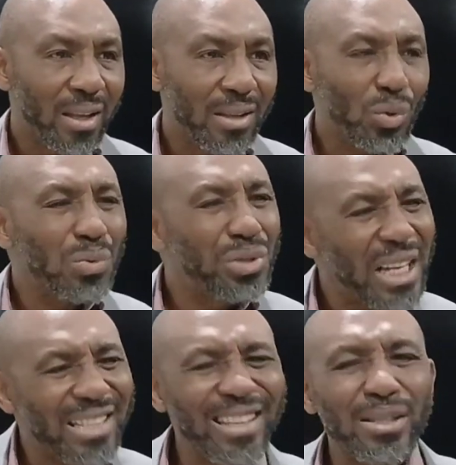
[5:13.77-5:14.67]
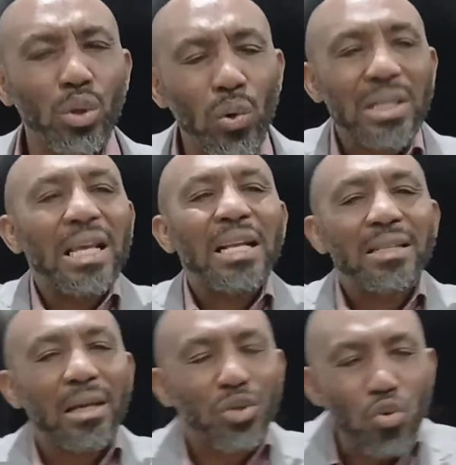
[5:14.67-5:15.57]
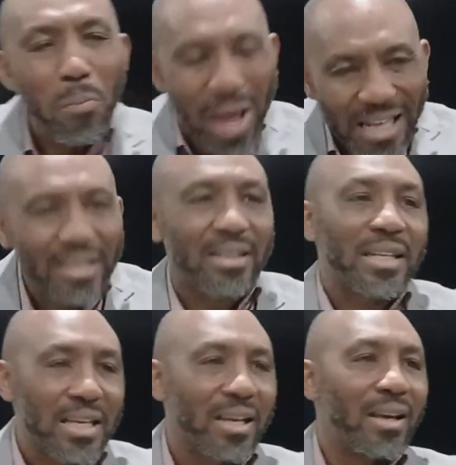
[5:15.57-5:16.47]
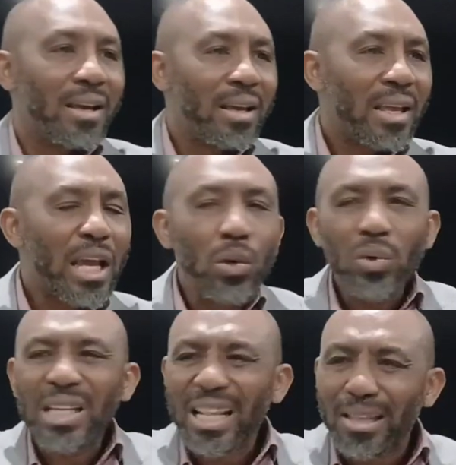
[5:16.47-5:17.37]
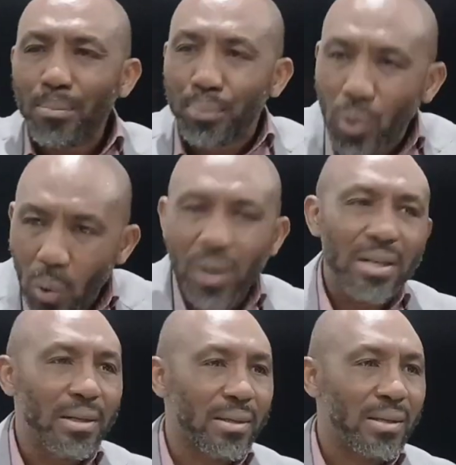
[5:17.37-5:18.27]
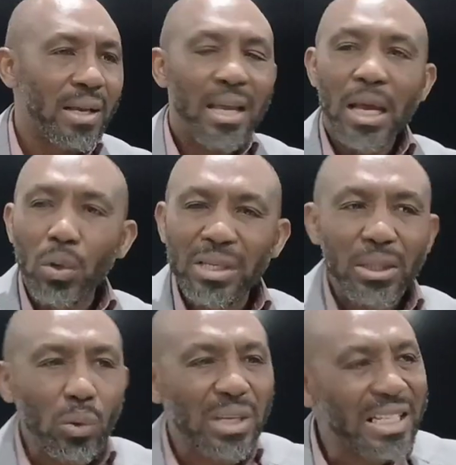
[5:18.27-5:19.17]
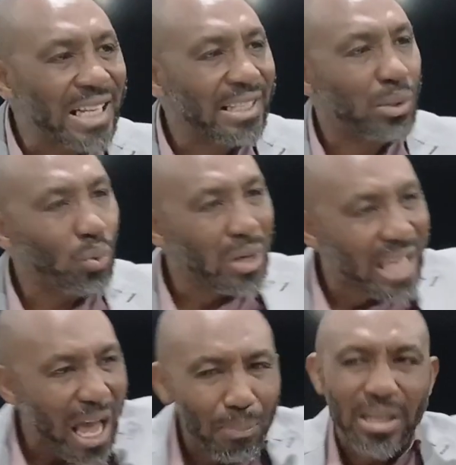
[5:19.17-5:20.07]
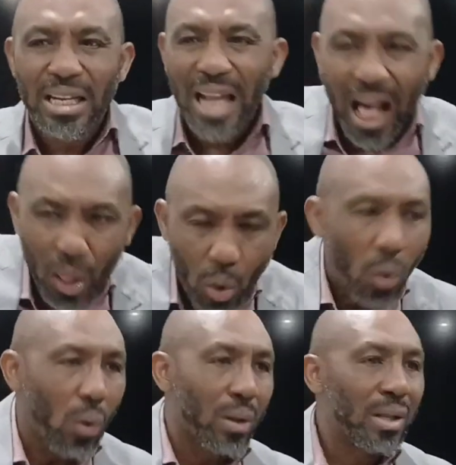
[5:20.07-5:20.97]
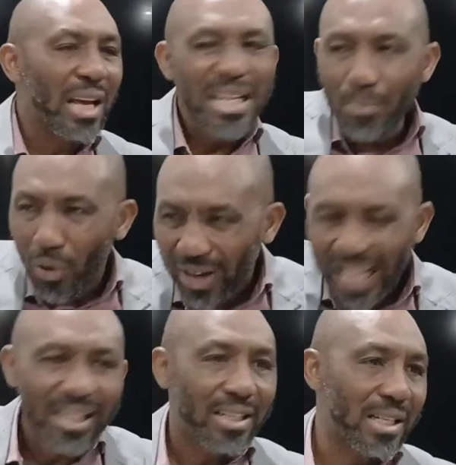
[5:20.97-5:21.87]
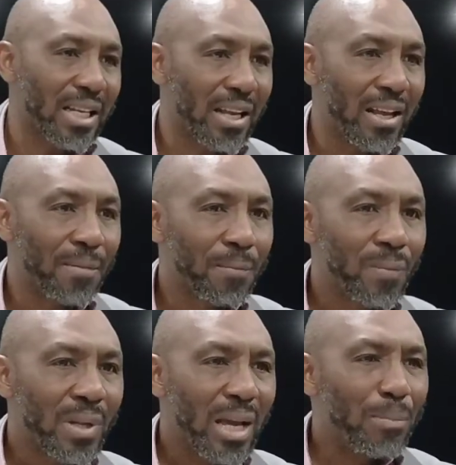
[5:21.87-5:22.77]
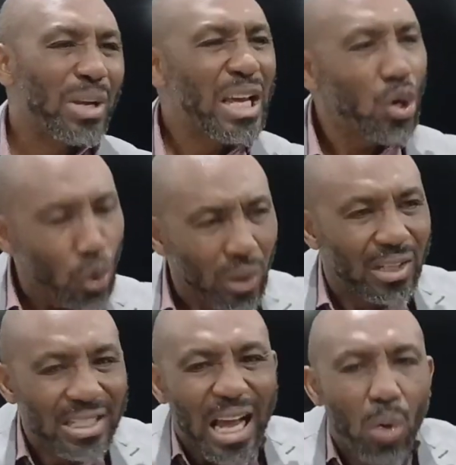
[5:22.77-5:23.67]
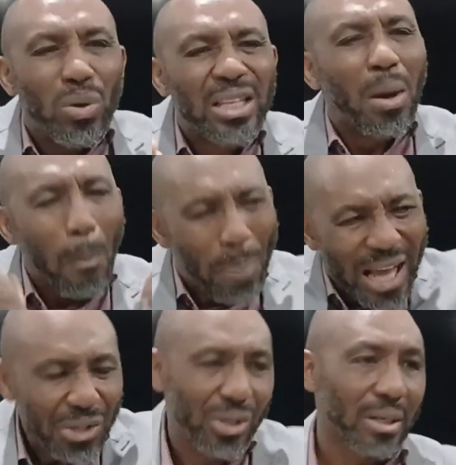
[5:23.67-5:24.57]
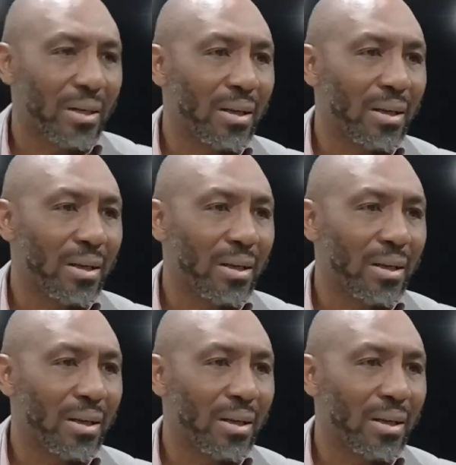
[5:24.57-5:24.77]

So Jesus looks at the humanity. He looks at the brokenness. He looks at those addicted to gambling and alcohol and immorality. But he looks down with compassion.